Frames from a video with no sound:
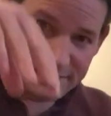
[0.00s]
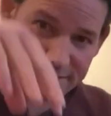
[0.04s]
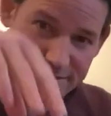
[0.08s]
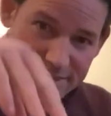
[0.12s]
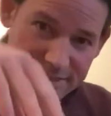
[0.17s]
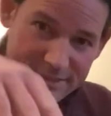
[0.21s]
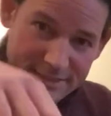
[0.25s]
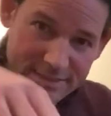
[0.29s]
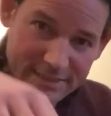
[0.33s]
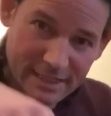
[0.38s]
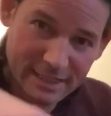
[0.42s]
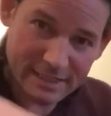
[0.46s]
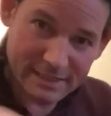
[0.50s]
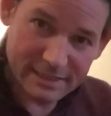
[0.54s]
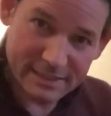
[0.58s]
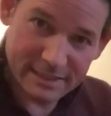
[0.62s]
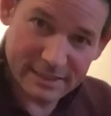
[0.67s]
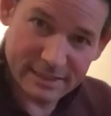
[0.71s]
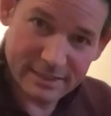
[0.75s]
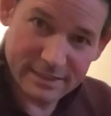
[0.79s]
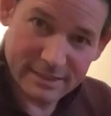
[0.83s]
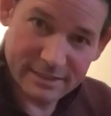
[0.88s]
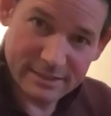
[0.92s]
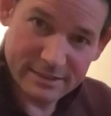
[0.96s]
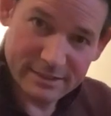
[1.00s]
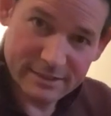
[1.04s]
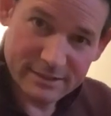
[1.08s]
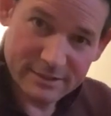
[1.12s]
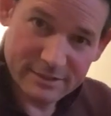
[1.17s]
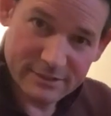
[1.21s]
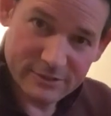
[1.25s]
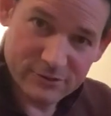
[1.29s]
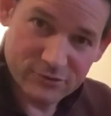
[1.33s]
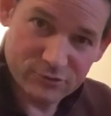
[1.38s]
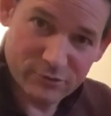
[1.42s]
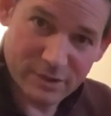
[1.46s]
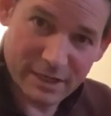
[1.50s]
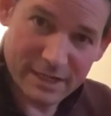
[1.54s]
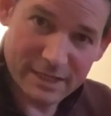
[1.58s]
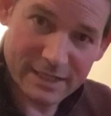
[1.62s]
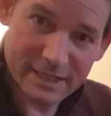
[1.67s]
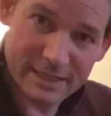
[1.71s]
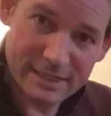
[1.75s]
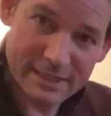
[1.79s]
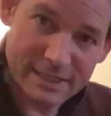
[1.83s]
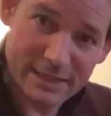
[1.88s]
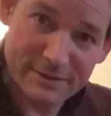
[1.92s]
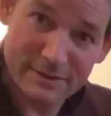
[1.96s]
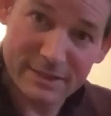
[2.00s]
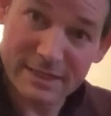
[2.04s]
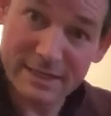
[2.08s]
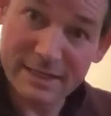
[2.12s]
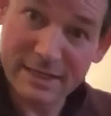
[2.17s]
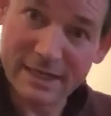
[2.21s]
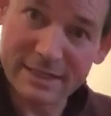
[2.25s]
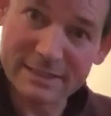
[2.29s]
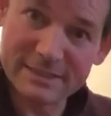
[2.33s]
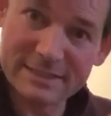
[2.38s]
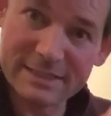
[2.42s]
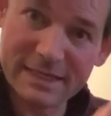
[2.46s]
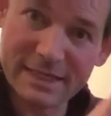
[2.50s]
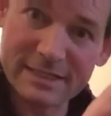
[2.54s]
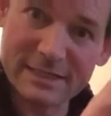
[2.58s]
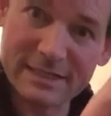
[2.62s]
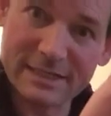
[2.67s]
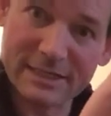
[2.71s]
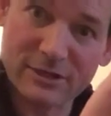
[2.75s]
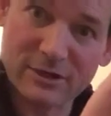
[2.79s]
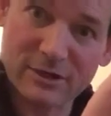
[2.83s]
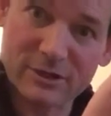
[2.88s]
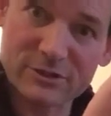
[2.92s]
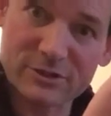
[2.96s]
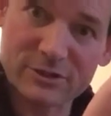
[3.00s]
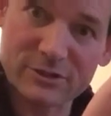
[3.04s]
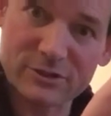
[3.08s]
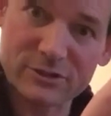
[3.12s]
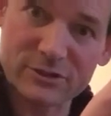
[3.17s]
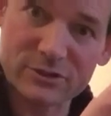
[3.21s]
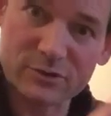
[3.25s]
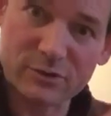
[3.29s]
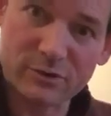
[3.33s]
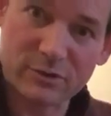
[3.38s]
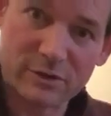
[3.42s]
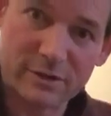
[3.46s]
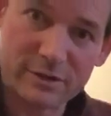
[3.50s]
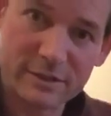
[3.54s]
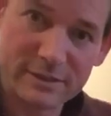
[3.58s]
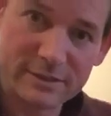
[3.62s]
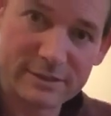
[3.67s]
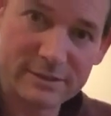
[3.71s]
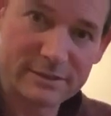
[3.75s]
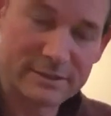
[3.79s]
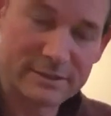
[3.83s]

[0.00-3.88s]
descending dragon and then ascending onto the sword.